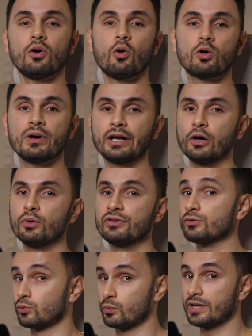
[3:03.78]
or by going
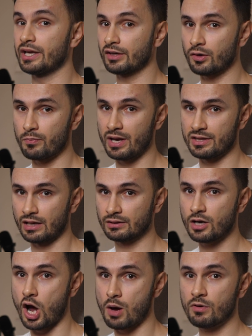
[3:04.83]
to
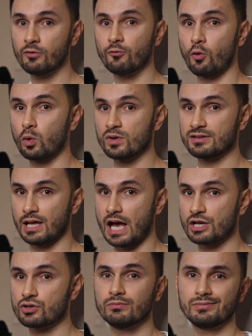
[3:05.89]
reincubate.com forward
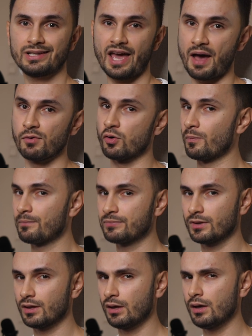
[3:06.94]
slash Camo.
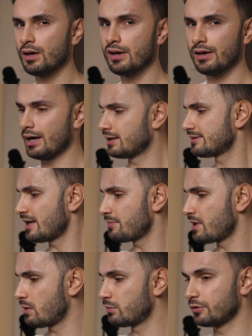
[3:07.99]
And step
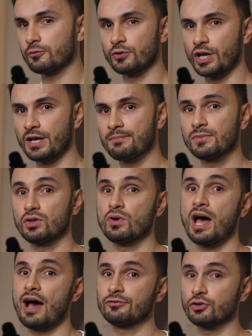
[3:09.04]
number three, you
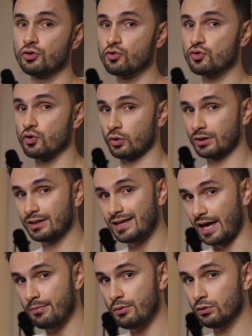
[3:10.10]
have to use your
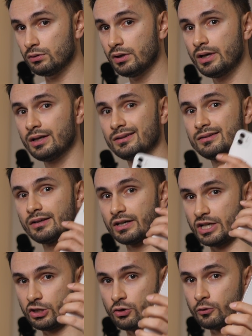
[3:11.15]
cable to
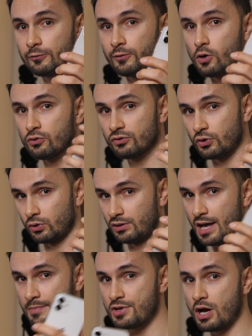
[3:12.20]
connect your phone to your
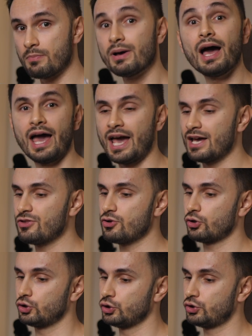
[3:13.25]
laptop and
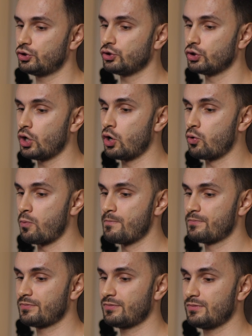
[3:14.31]
you're good to go.
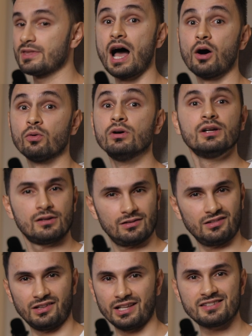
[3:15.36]
Now,
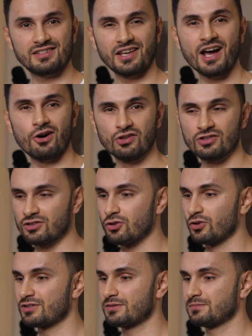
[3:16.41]
let's see how this
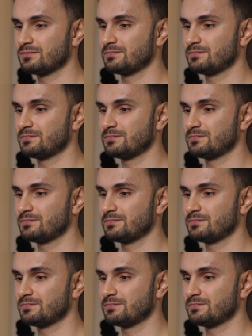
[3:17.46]
looks.